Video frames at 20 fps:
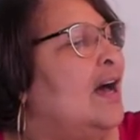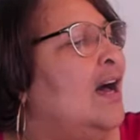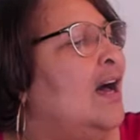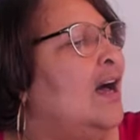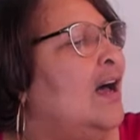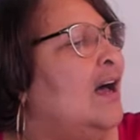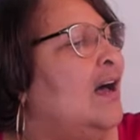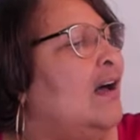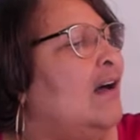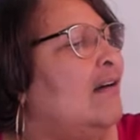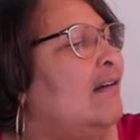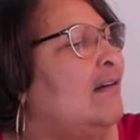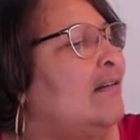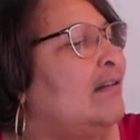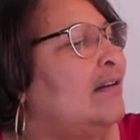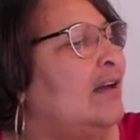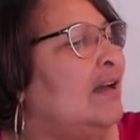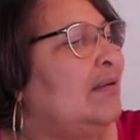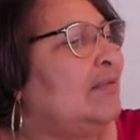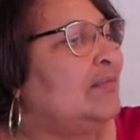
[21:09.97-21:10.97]
Uh,
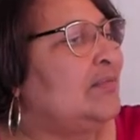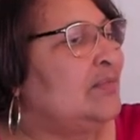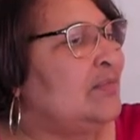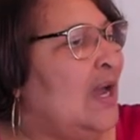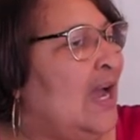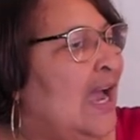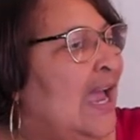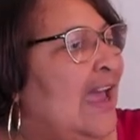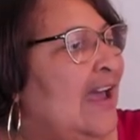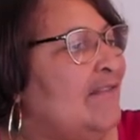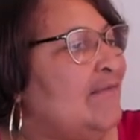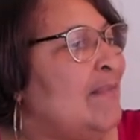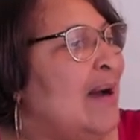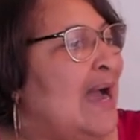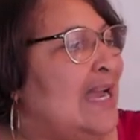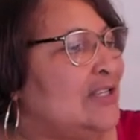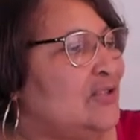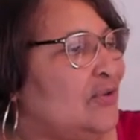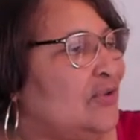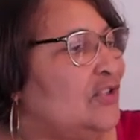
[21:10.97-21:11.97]
I have
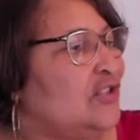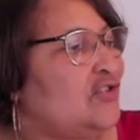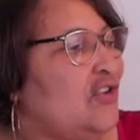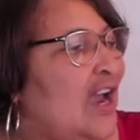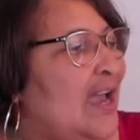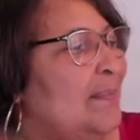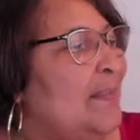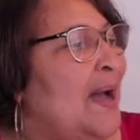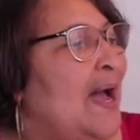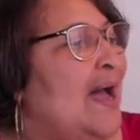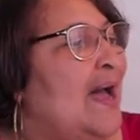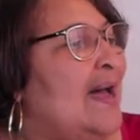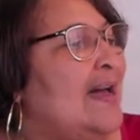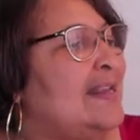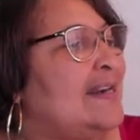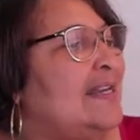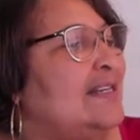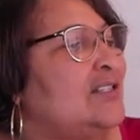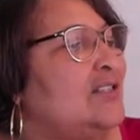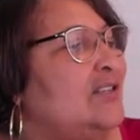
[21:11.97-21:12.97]
mine on a
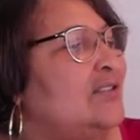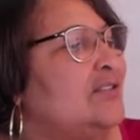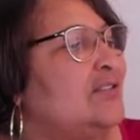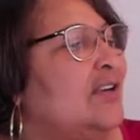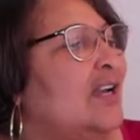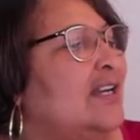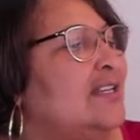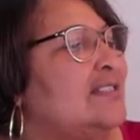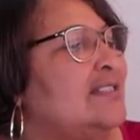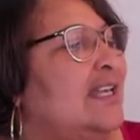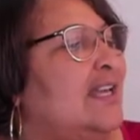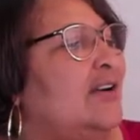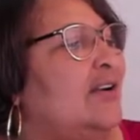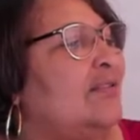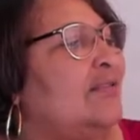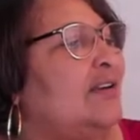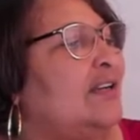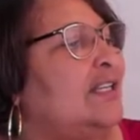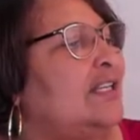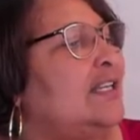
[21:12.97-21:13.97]
tripod. I showed you guys that
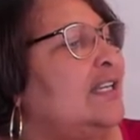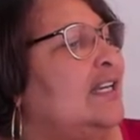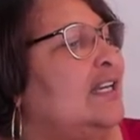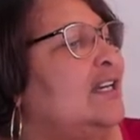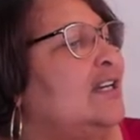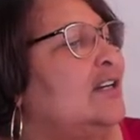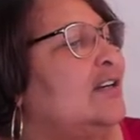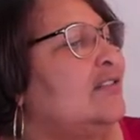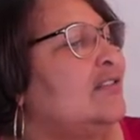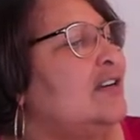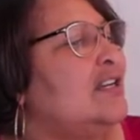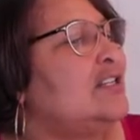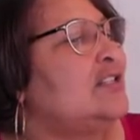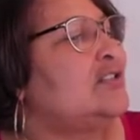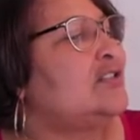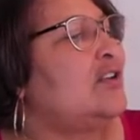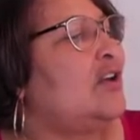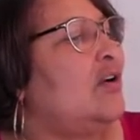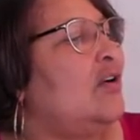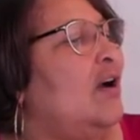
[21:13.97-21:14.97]
already. All right,
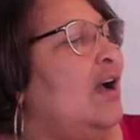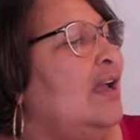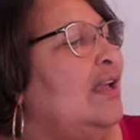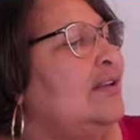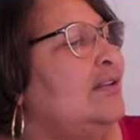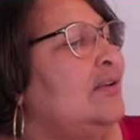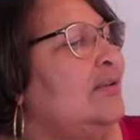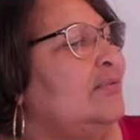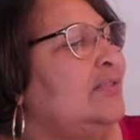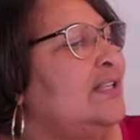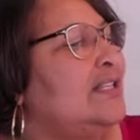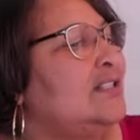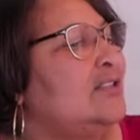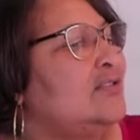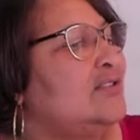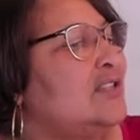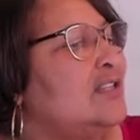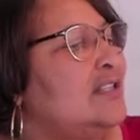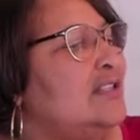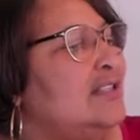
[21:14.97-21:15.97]
so I don't think
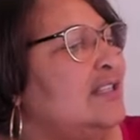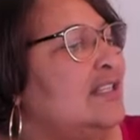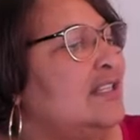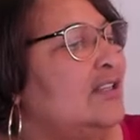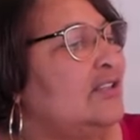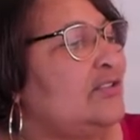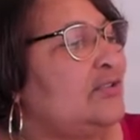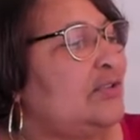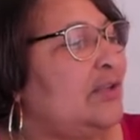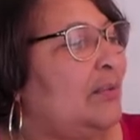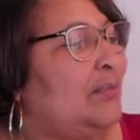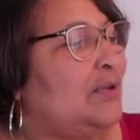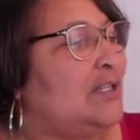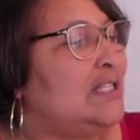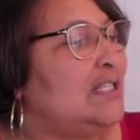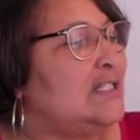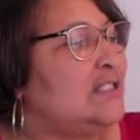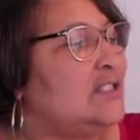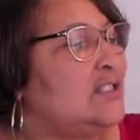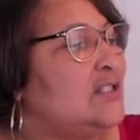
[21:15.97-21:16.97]
there's anything else that we
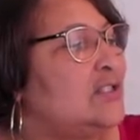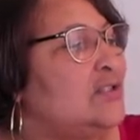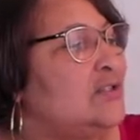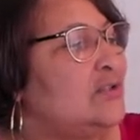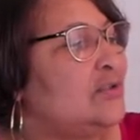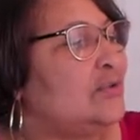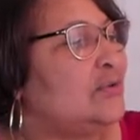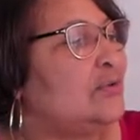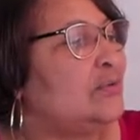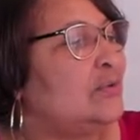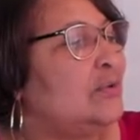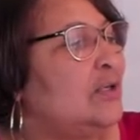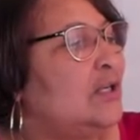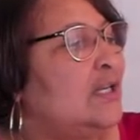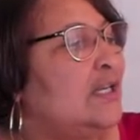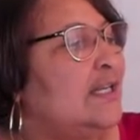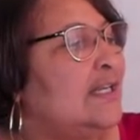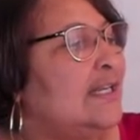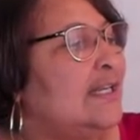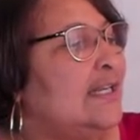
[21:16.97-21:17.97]
need to do
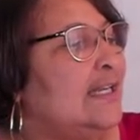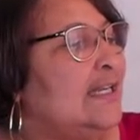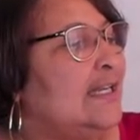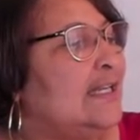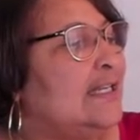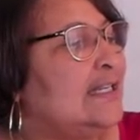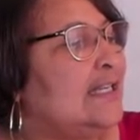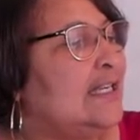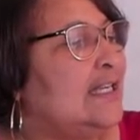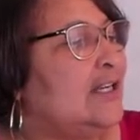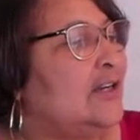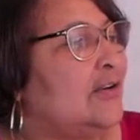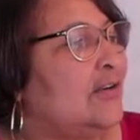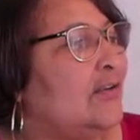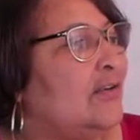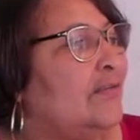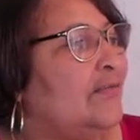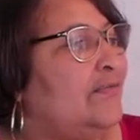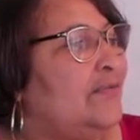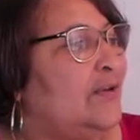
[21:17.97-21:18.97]
in here
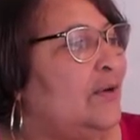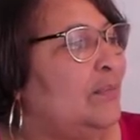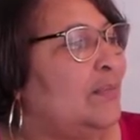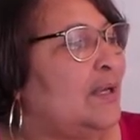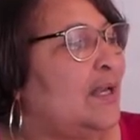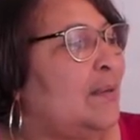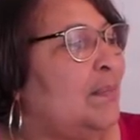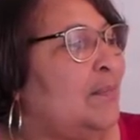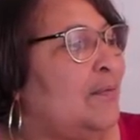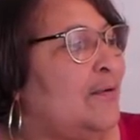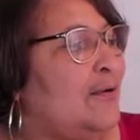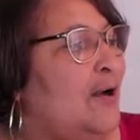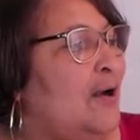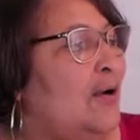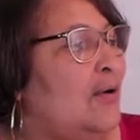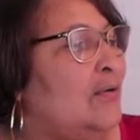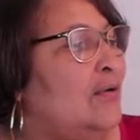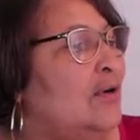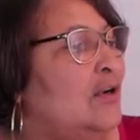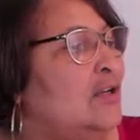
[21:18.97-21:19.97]
on Filmic
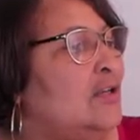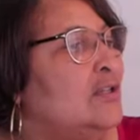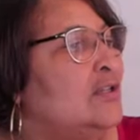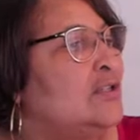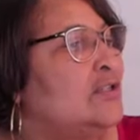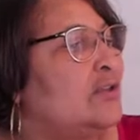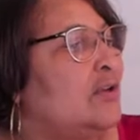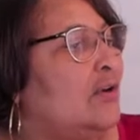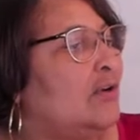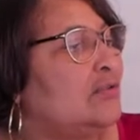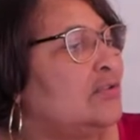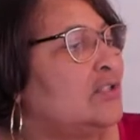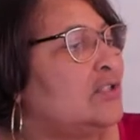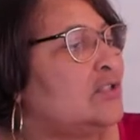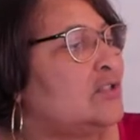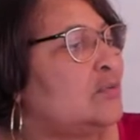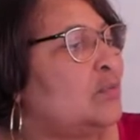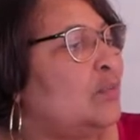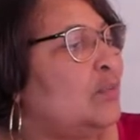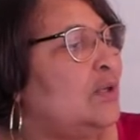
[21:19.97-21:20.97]
Pro. So
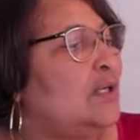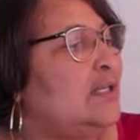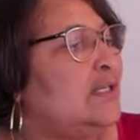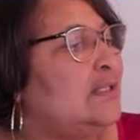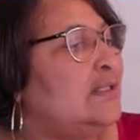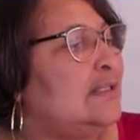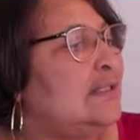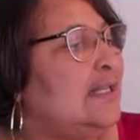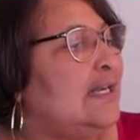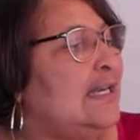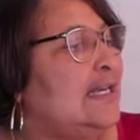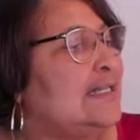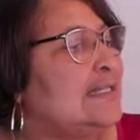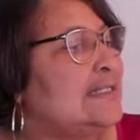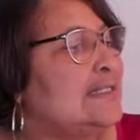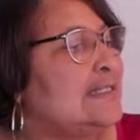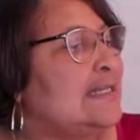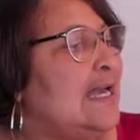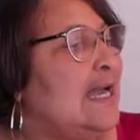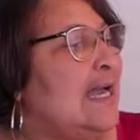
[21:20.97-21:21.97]
just one
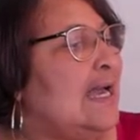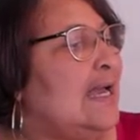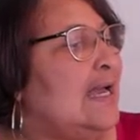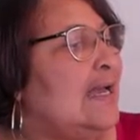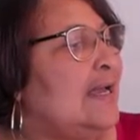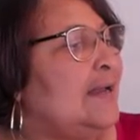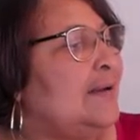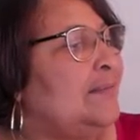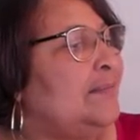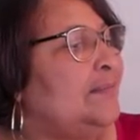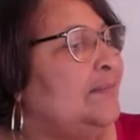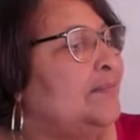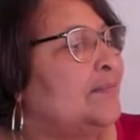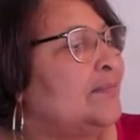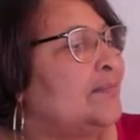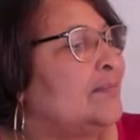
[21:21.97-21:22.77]
last time.